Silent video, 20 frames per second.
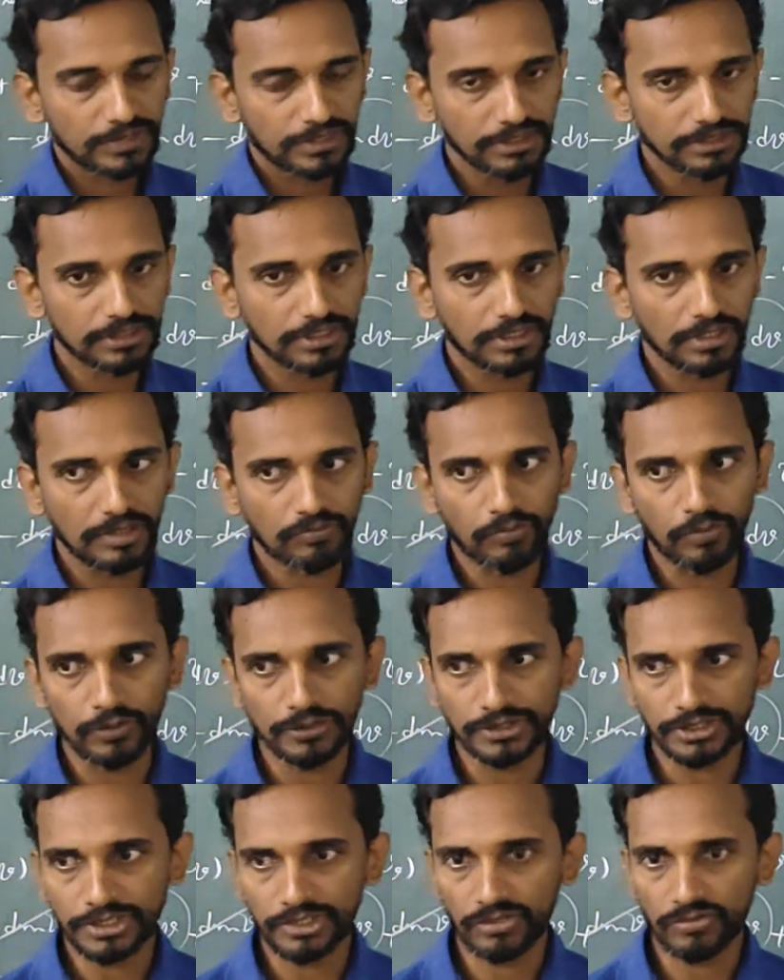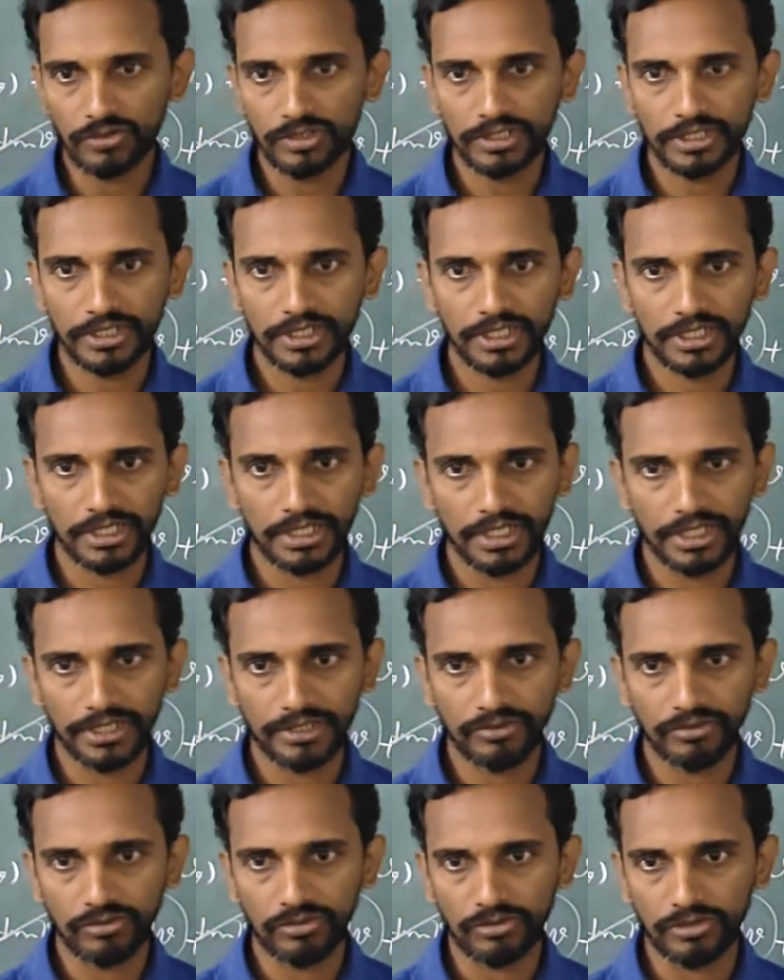Is it a positive quantity or
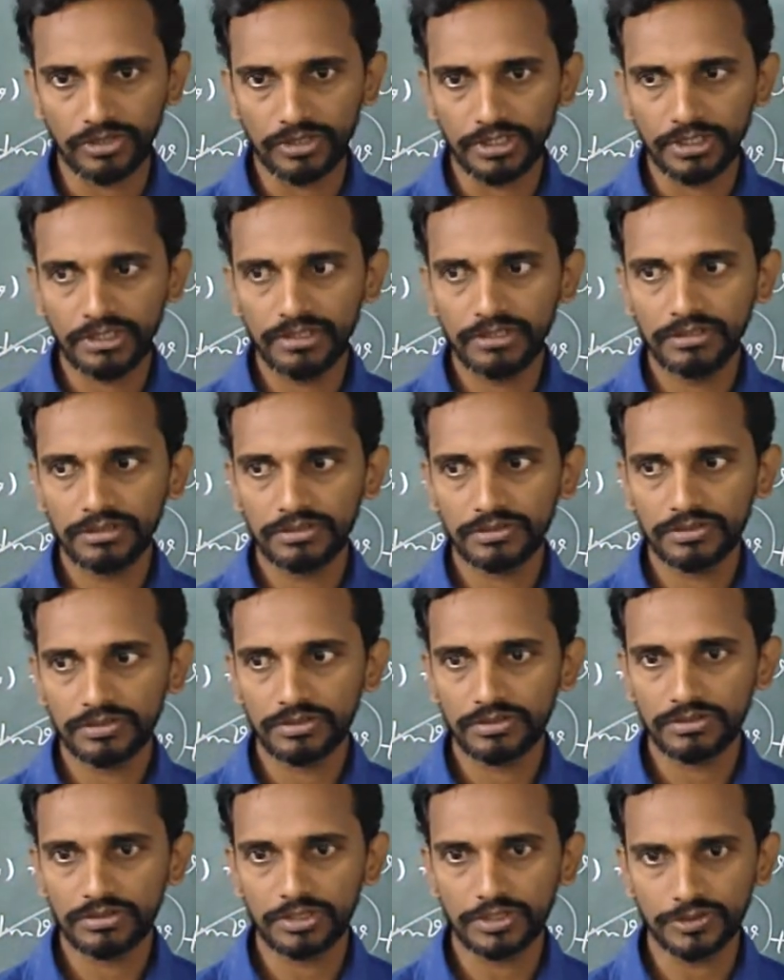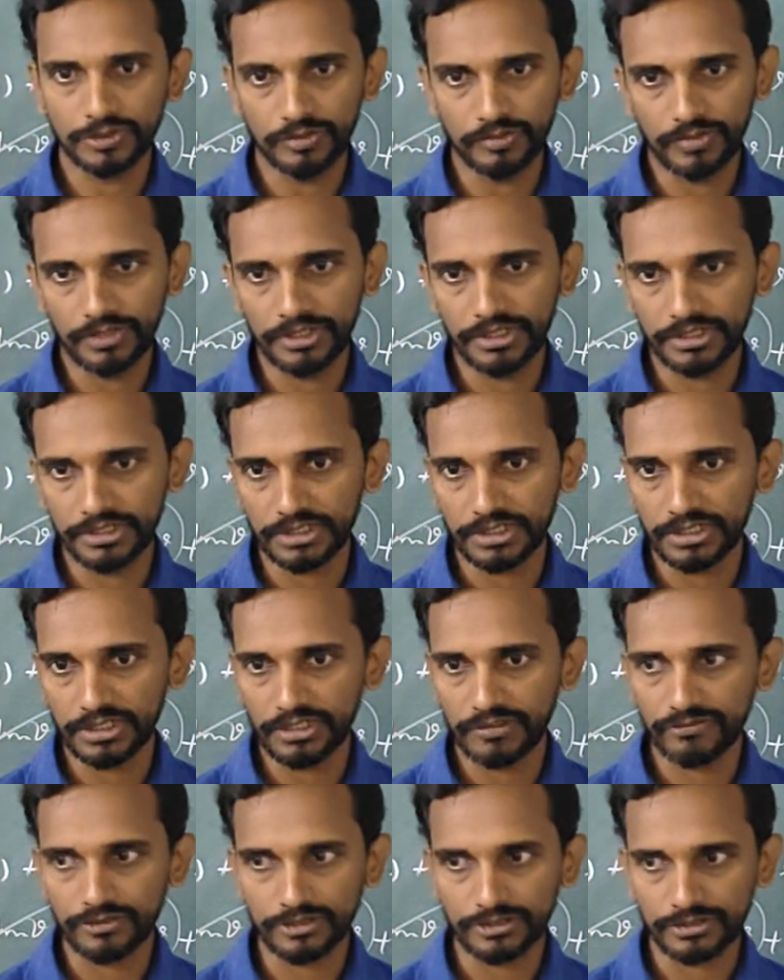negative quantity? That should be
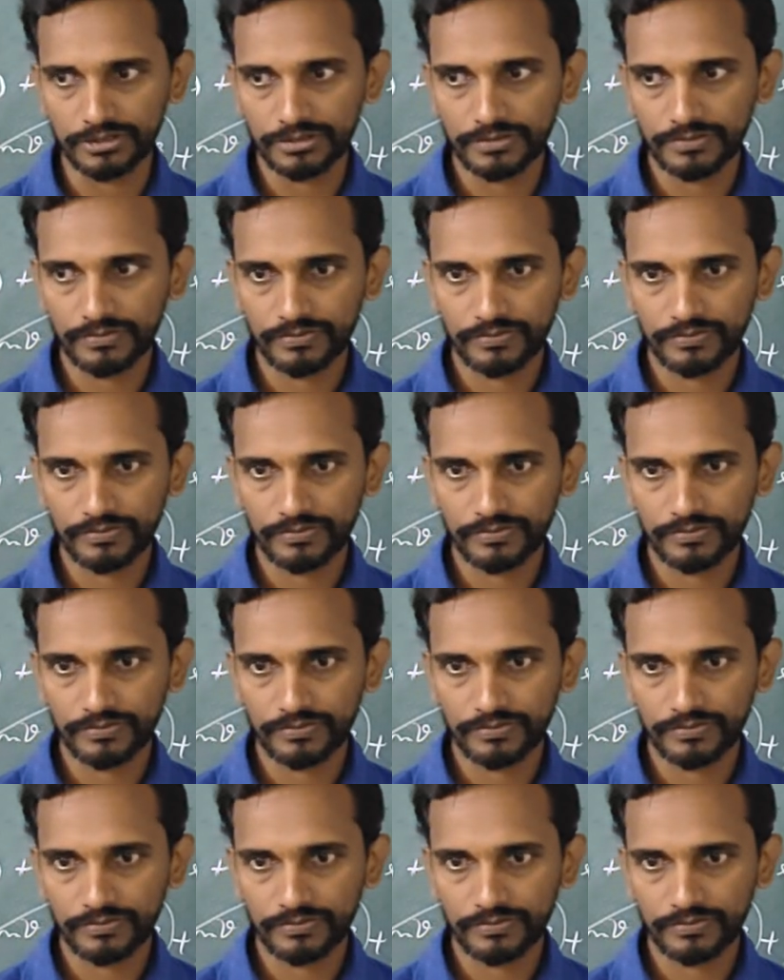decided first.